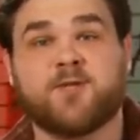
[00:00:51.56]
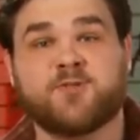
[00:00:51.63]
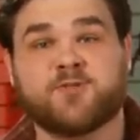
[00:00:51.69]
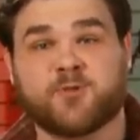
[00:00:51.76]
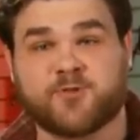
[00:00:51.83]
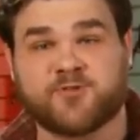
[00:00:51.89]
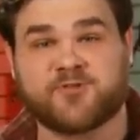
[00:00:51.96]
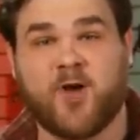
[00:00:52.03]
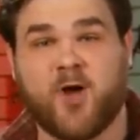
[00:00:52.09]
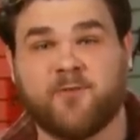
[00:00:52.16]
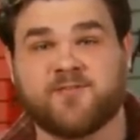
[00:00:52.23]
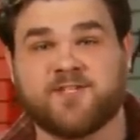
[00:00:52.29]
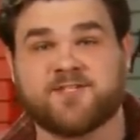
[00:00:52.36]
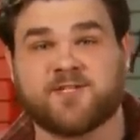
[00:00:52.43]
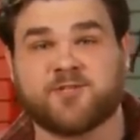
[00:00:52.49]
So to solve
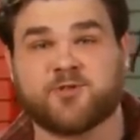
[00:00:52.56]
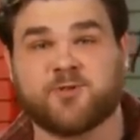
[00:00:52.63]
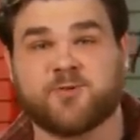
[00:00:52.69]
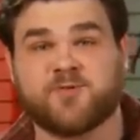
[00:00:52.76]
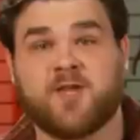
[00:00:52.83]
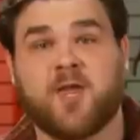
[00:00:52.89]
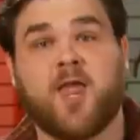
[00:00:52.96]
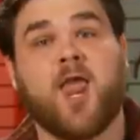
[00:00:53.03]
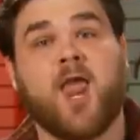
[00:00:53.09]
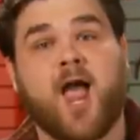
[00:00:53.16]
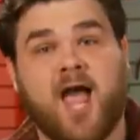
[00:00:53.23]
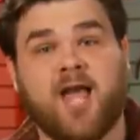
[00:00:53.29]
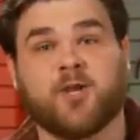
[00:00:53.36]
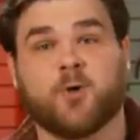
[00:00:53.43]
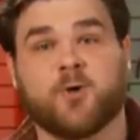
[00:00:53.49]
these issues,
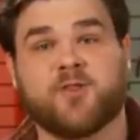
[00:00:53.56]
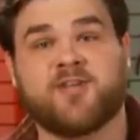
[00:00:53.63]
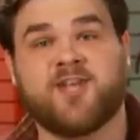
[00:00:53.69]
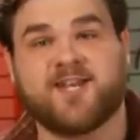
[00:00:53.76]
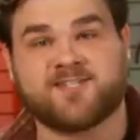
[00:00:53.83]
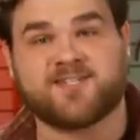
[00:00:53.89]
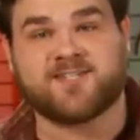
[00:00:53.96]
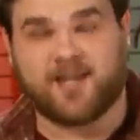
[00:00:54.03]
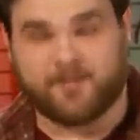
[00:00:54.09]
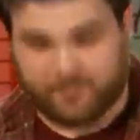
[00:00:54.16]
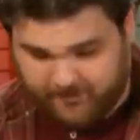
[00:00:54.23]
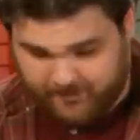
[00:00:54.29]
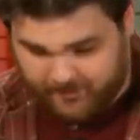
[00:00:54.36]
I go to the next step,